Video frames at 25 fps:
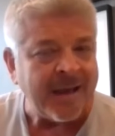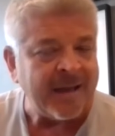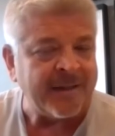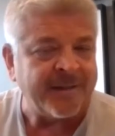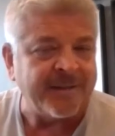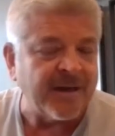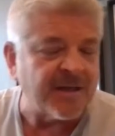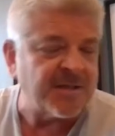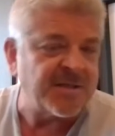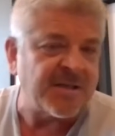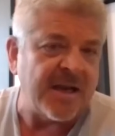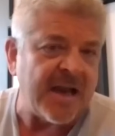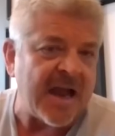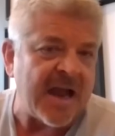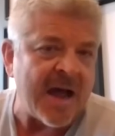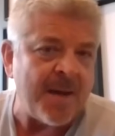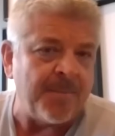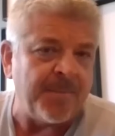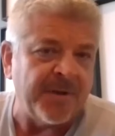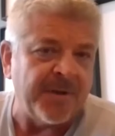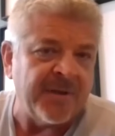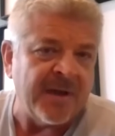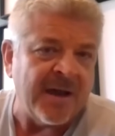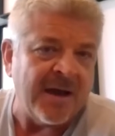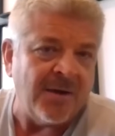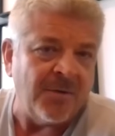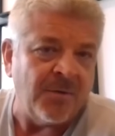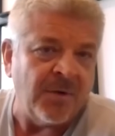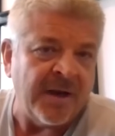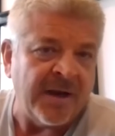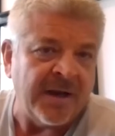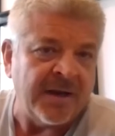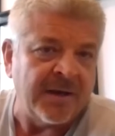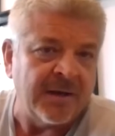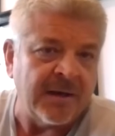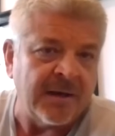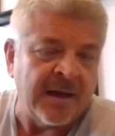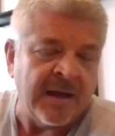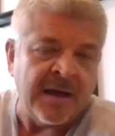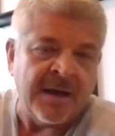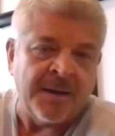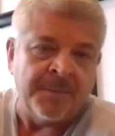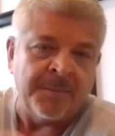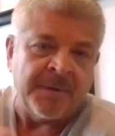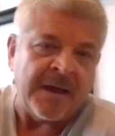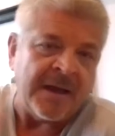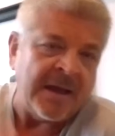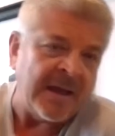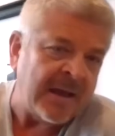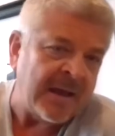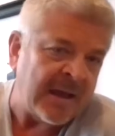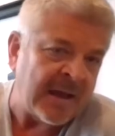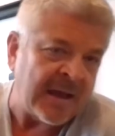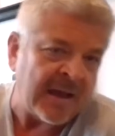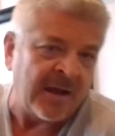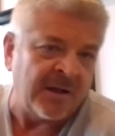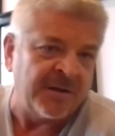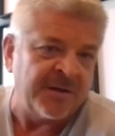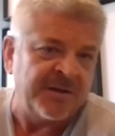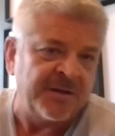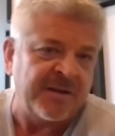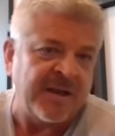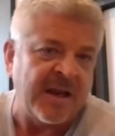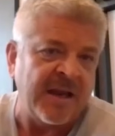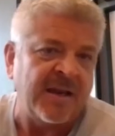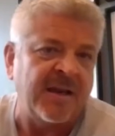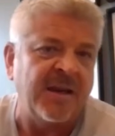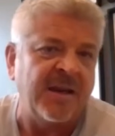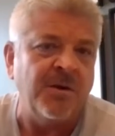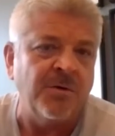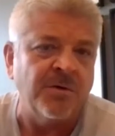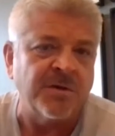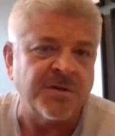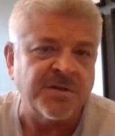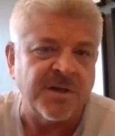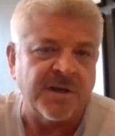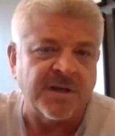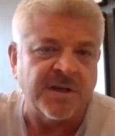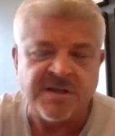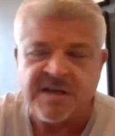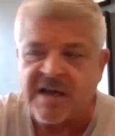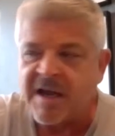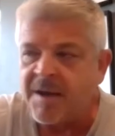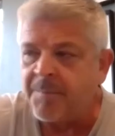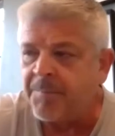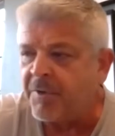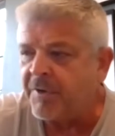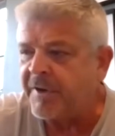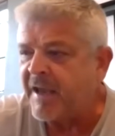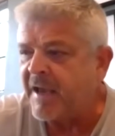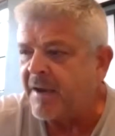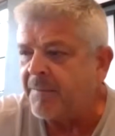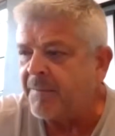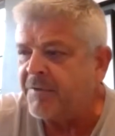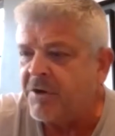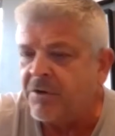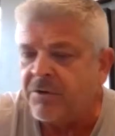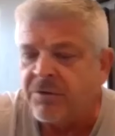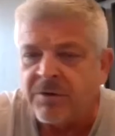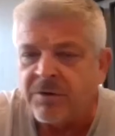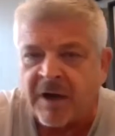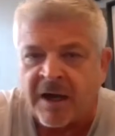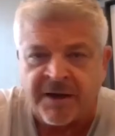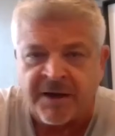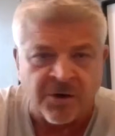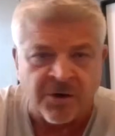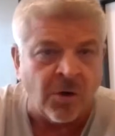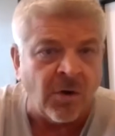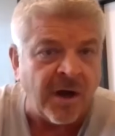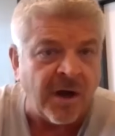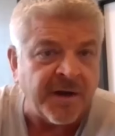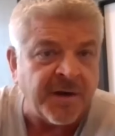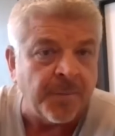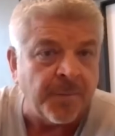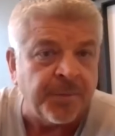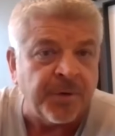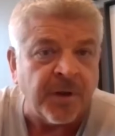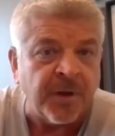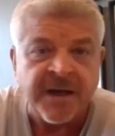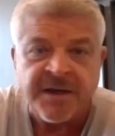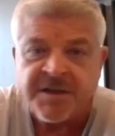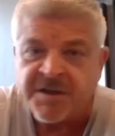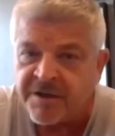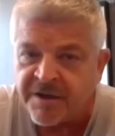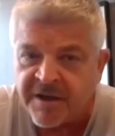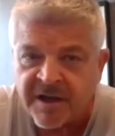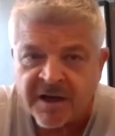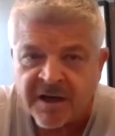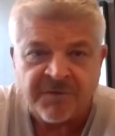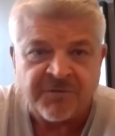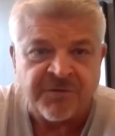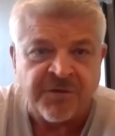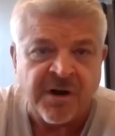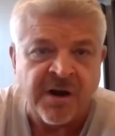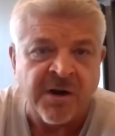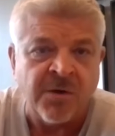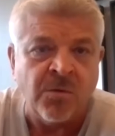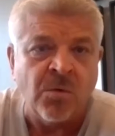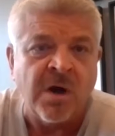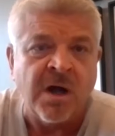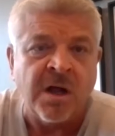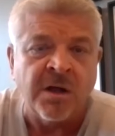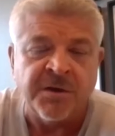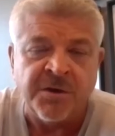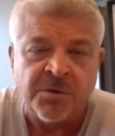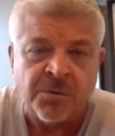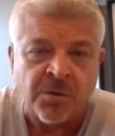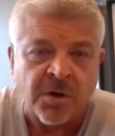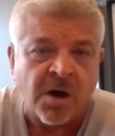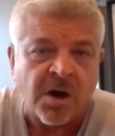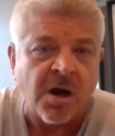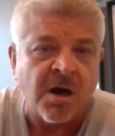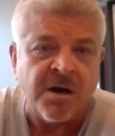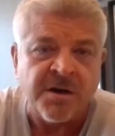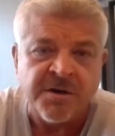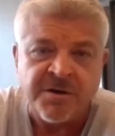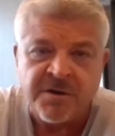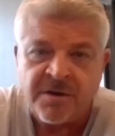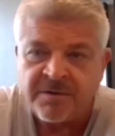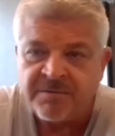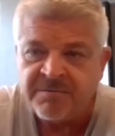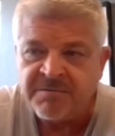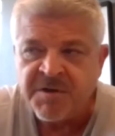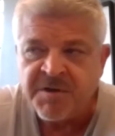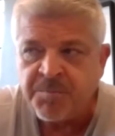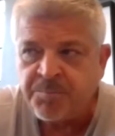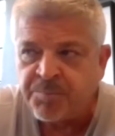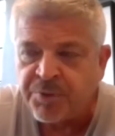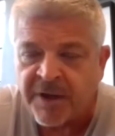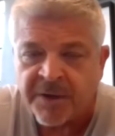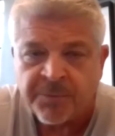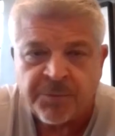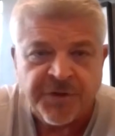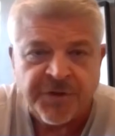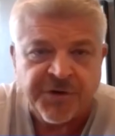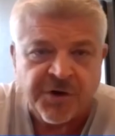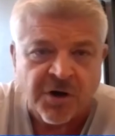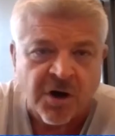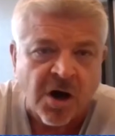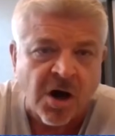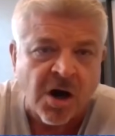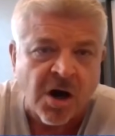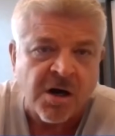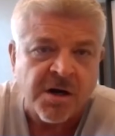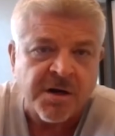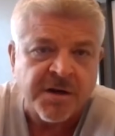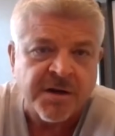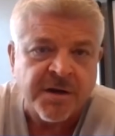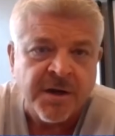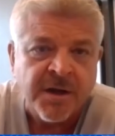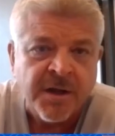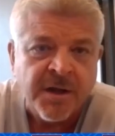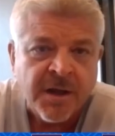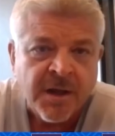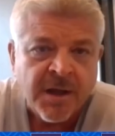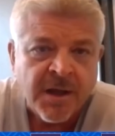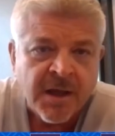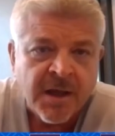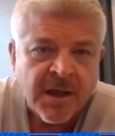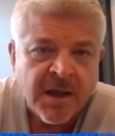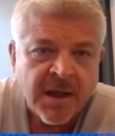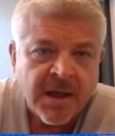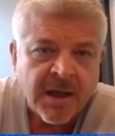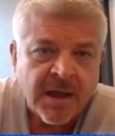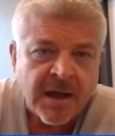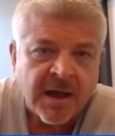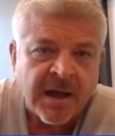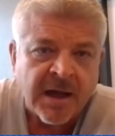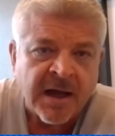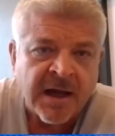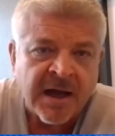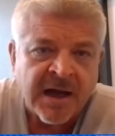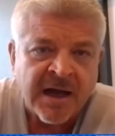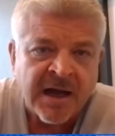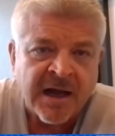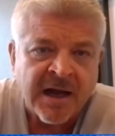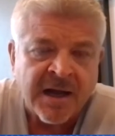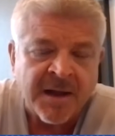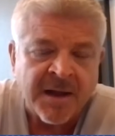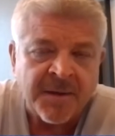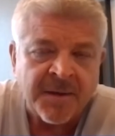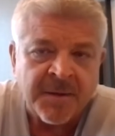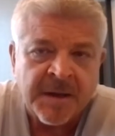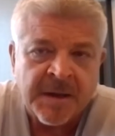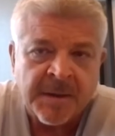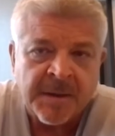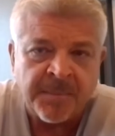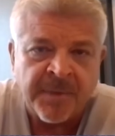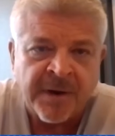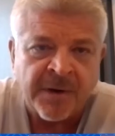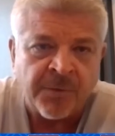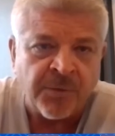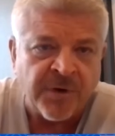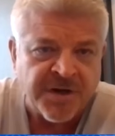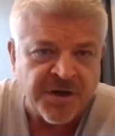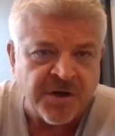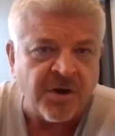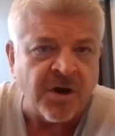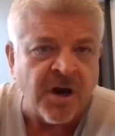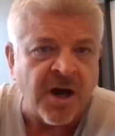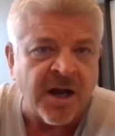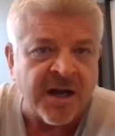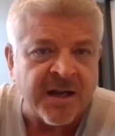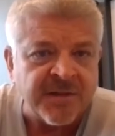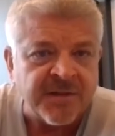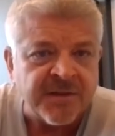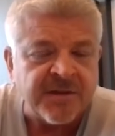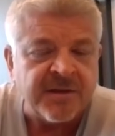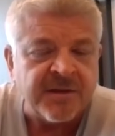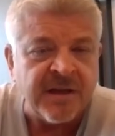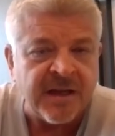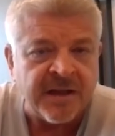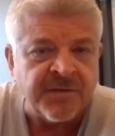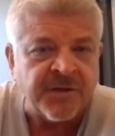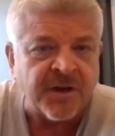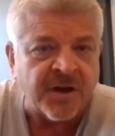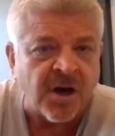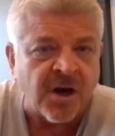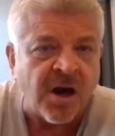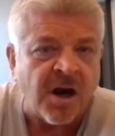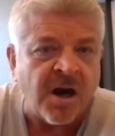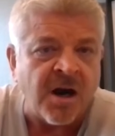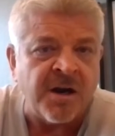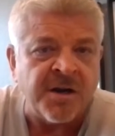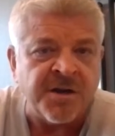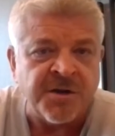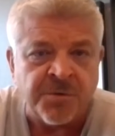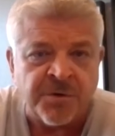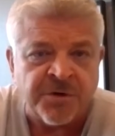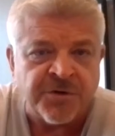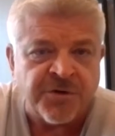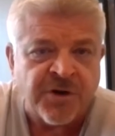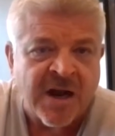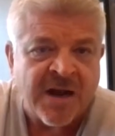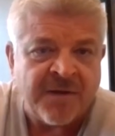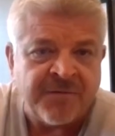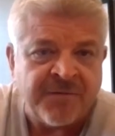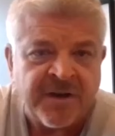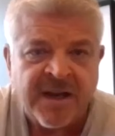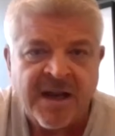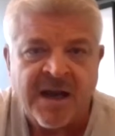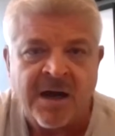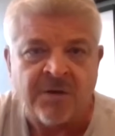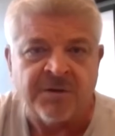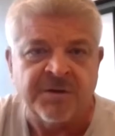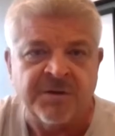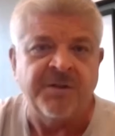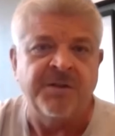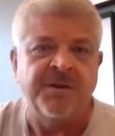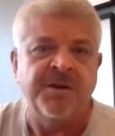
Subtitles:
It doesn't happen that way. And I'll take you as an example, Cam. I know how you played. You did it very well. You were hard. You played with your heart. But when you got in the car and you were driving down